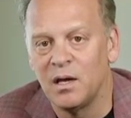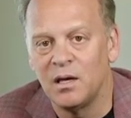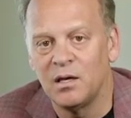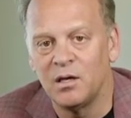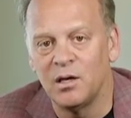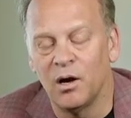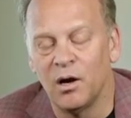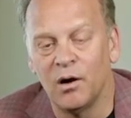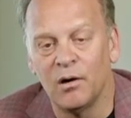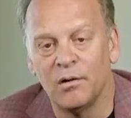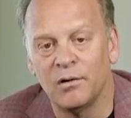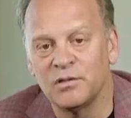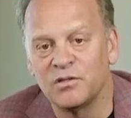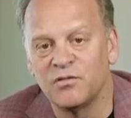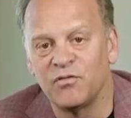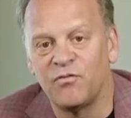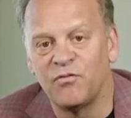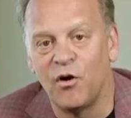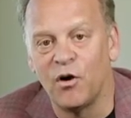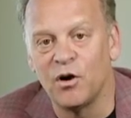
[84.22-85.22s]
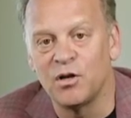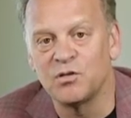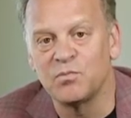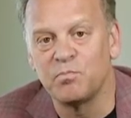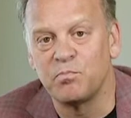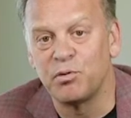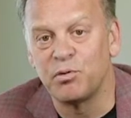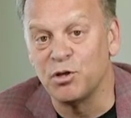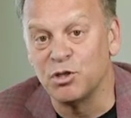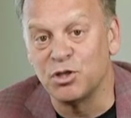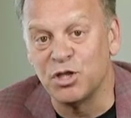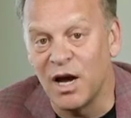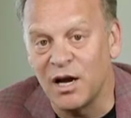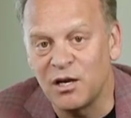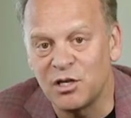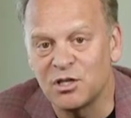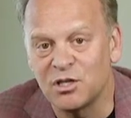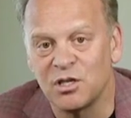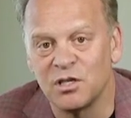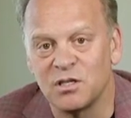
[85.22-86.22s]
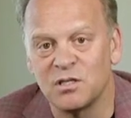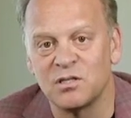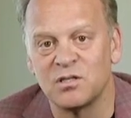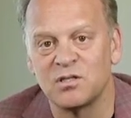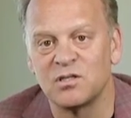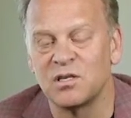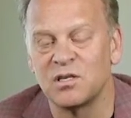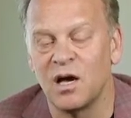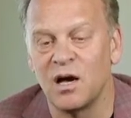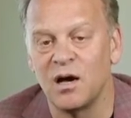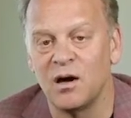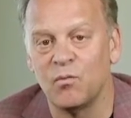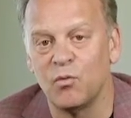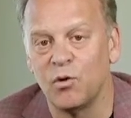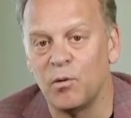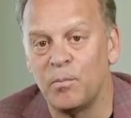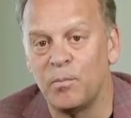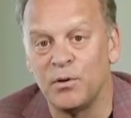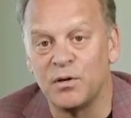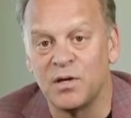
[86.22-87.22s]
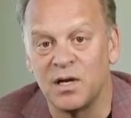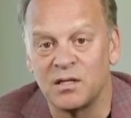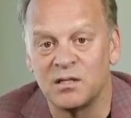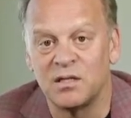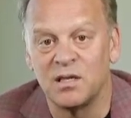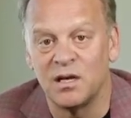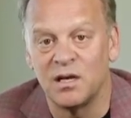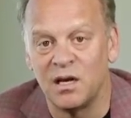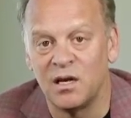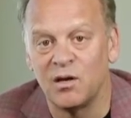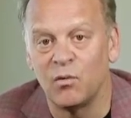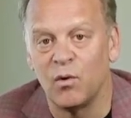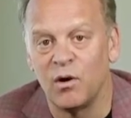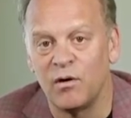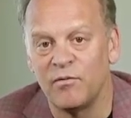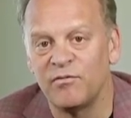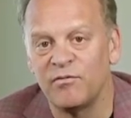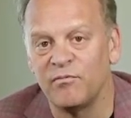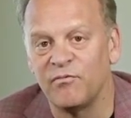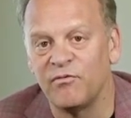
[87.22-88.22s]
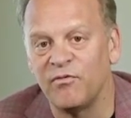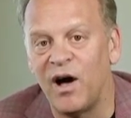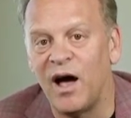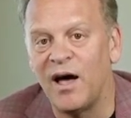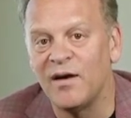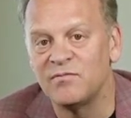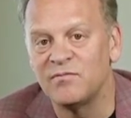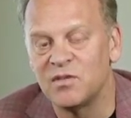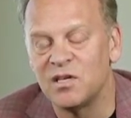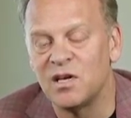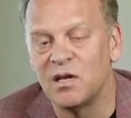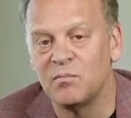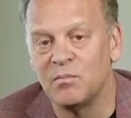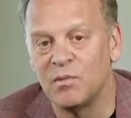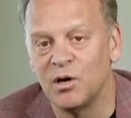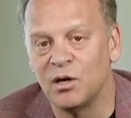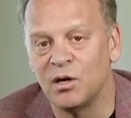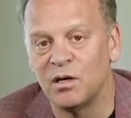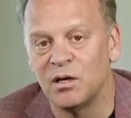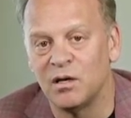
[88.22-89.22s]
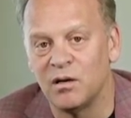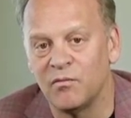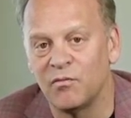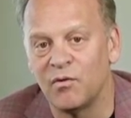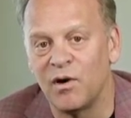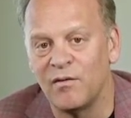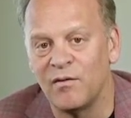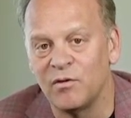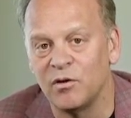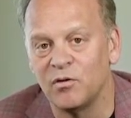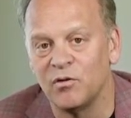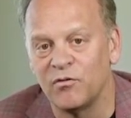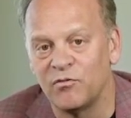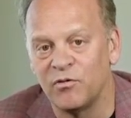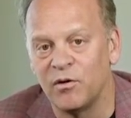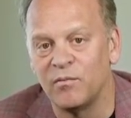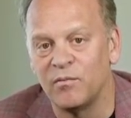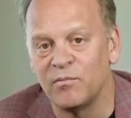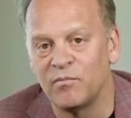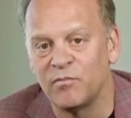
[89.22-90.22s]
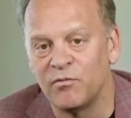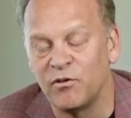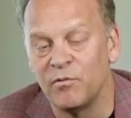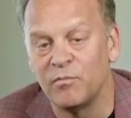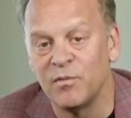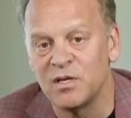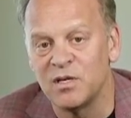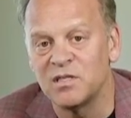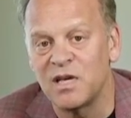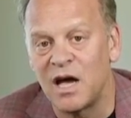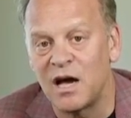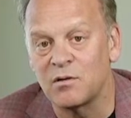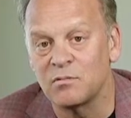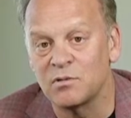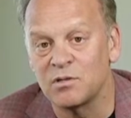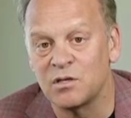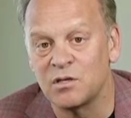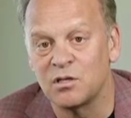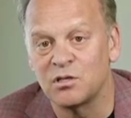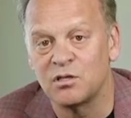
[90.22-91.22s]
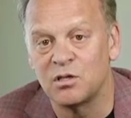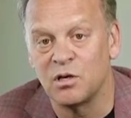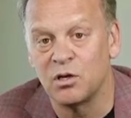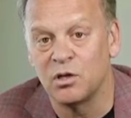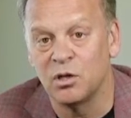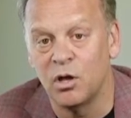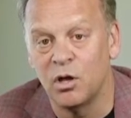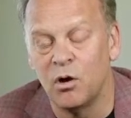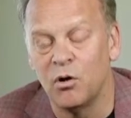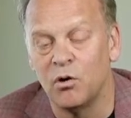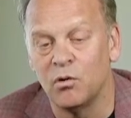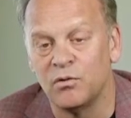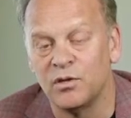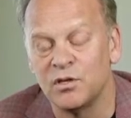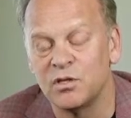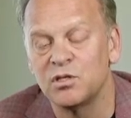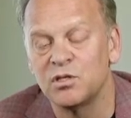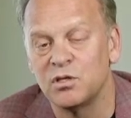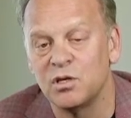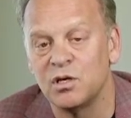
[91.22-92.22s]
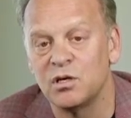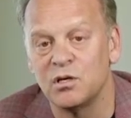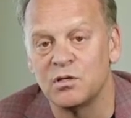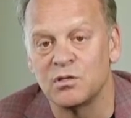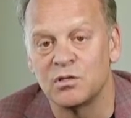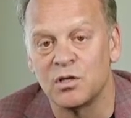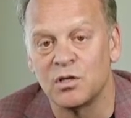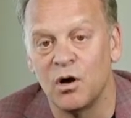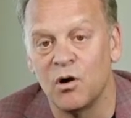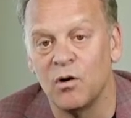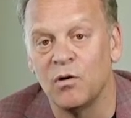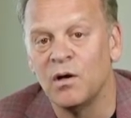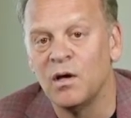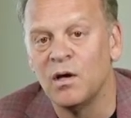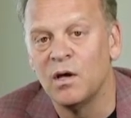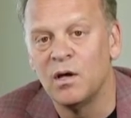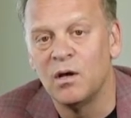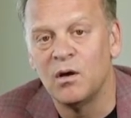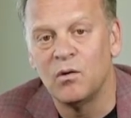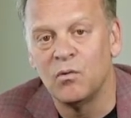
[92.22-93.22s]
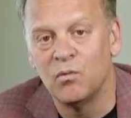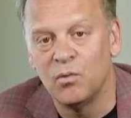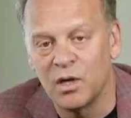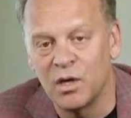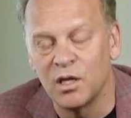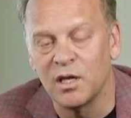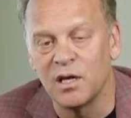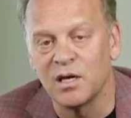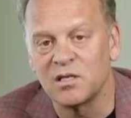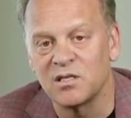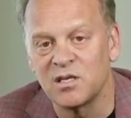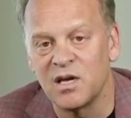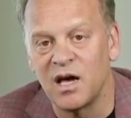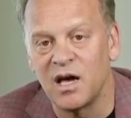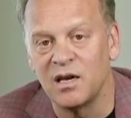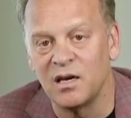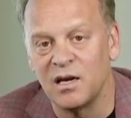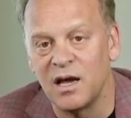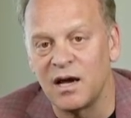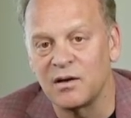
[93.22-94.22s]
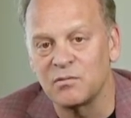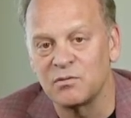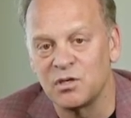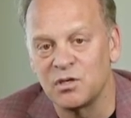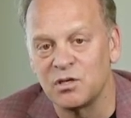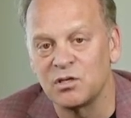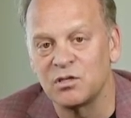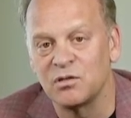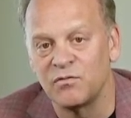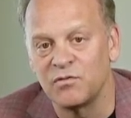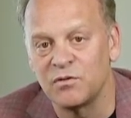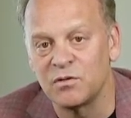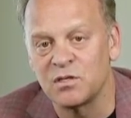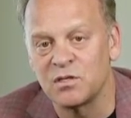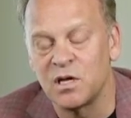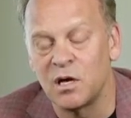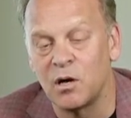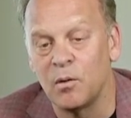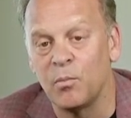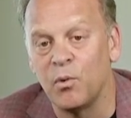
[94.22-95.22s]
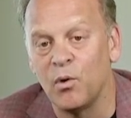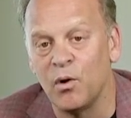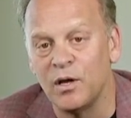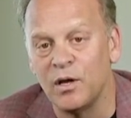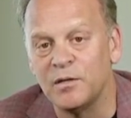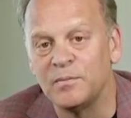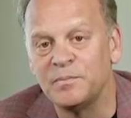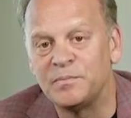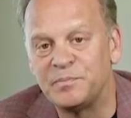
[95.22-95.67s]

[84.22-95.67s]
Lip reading: as far as projections, we're predicting anywhere from $5-10 million of revenue from this acquisition alone this year. So really exciting acquisition for Singlepoint.